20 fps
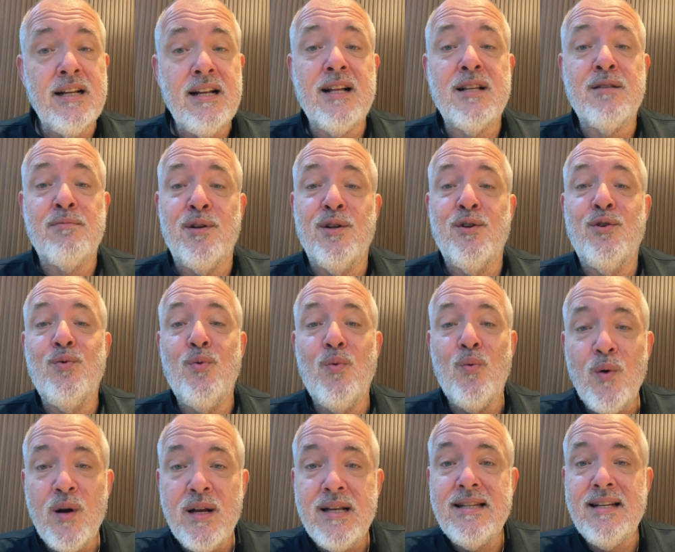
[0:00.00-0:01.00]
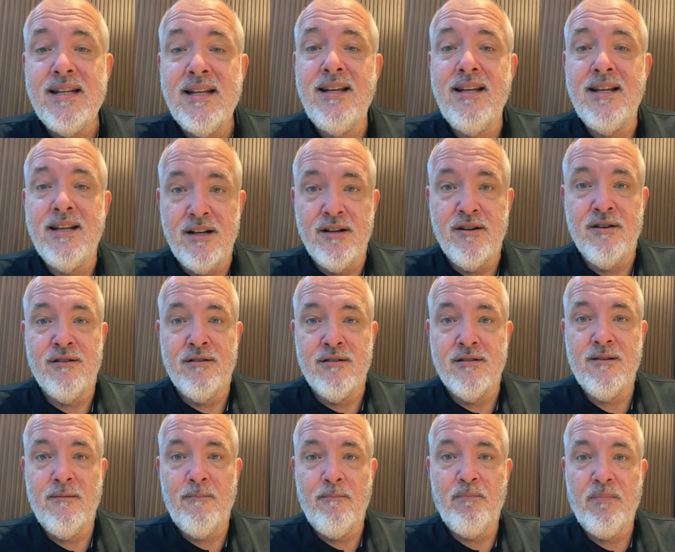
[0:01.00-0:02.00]
has been 20
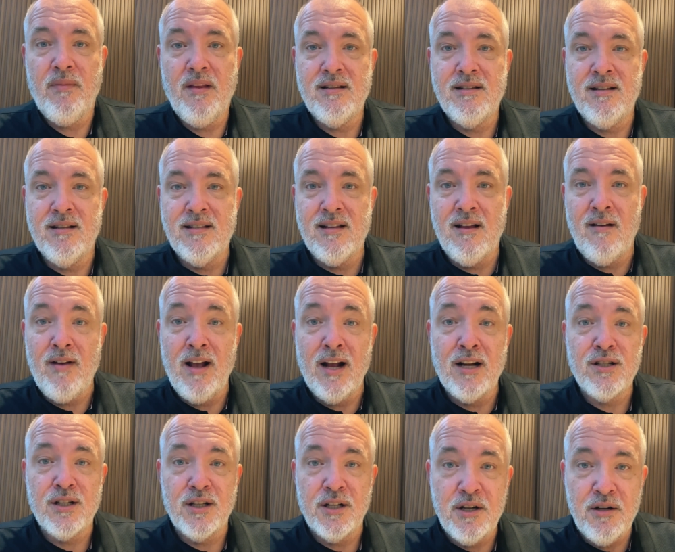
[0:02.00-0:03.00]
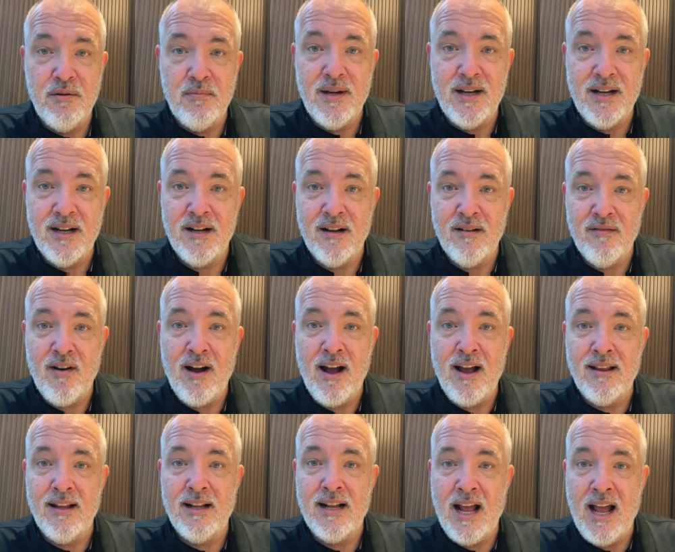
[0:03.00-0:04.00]
years since I've actually committed a
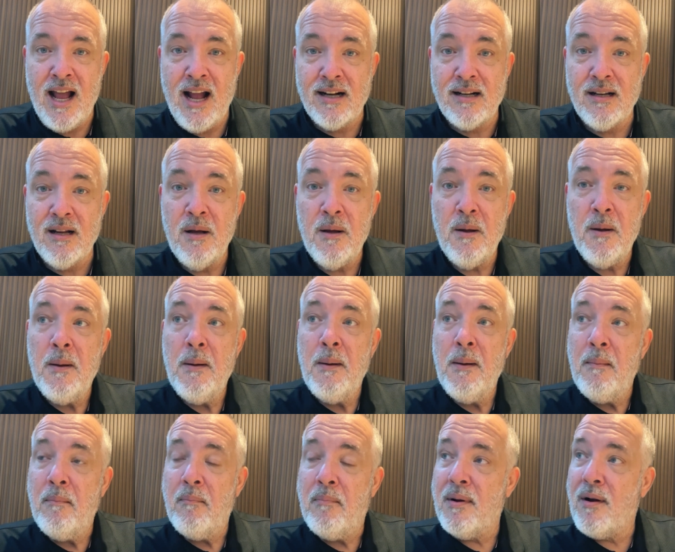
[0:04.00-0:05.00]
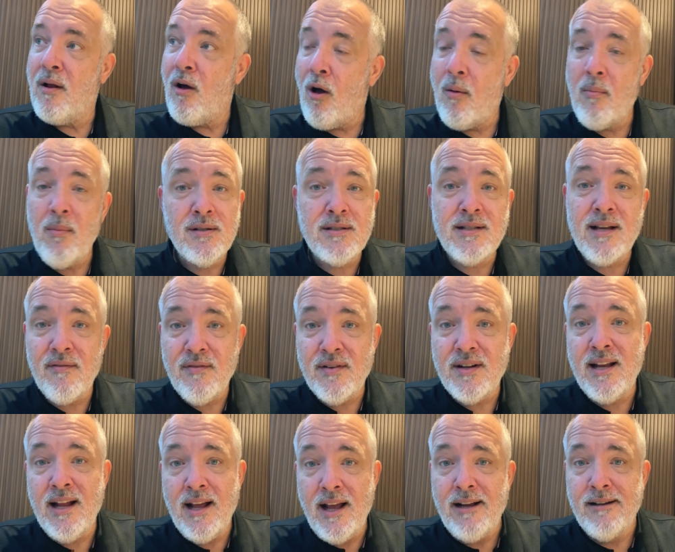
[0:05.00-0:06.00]
violent act. But almost every
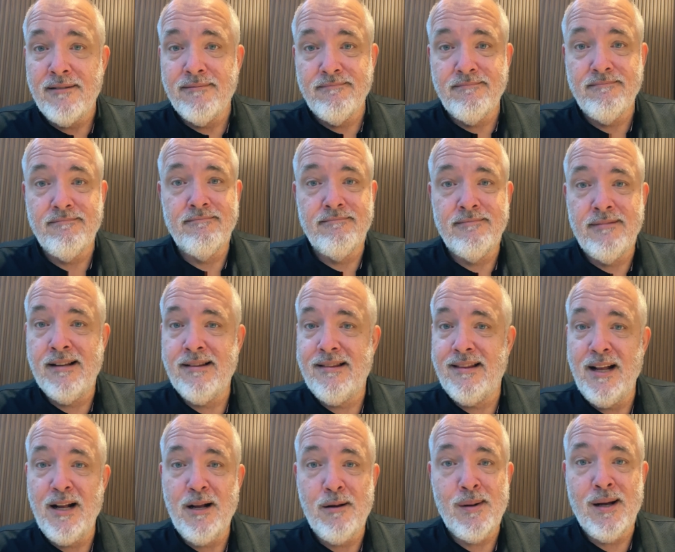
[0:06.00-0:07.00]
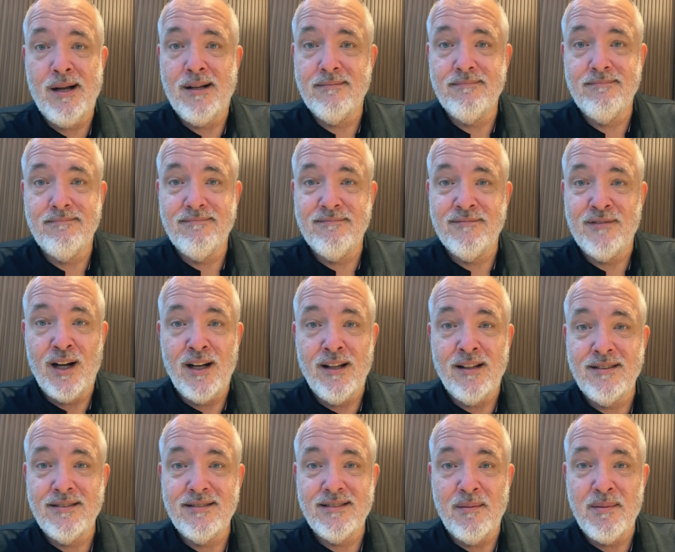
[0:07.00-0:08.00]
day, I think about
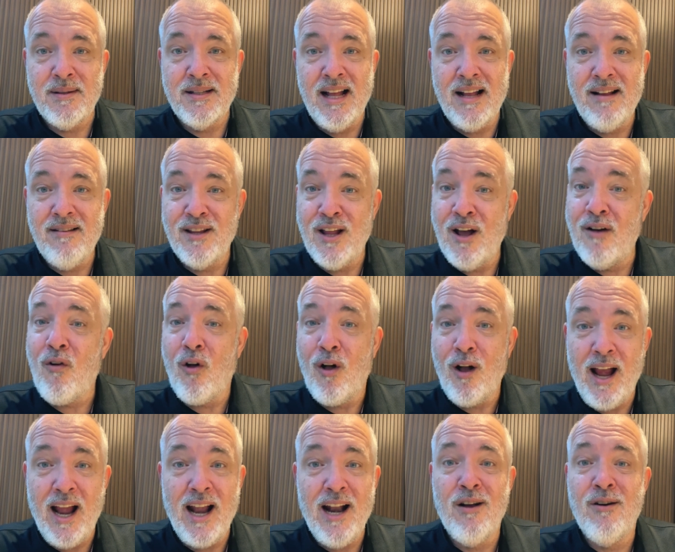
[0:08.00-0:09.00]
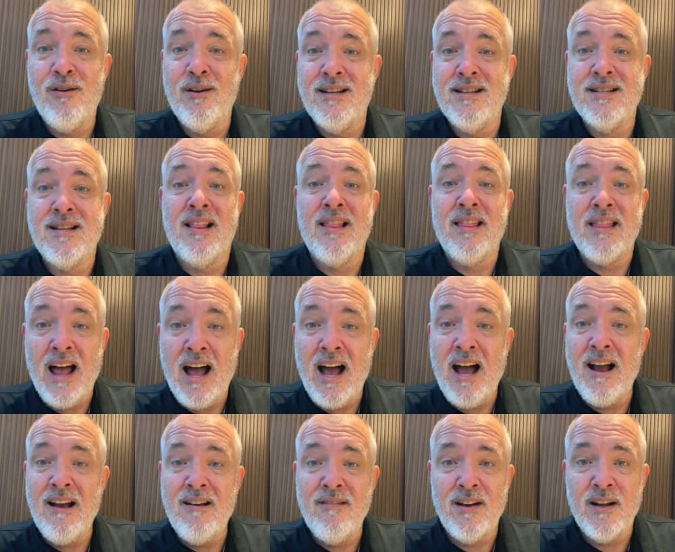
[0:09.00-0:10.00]
violence. I mean, that volcano is
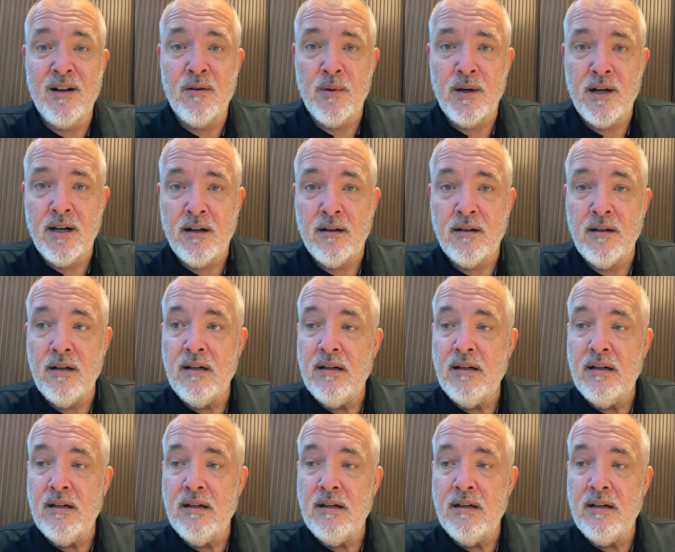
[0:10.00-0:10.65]
alive and well.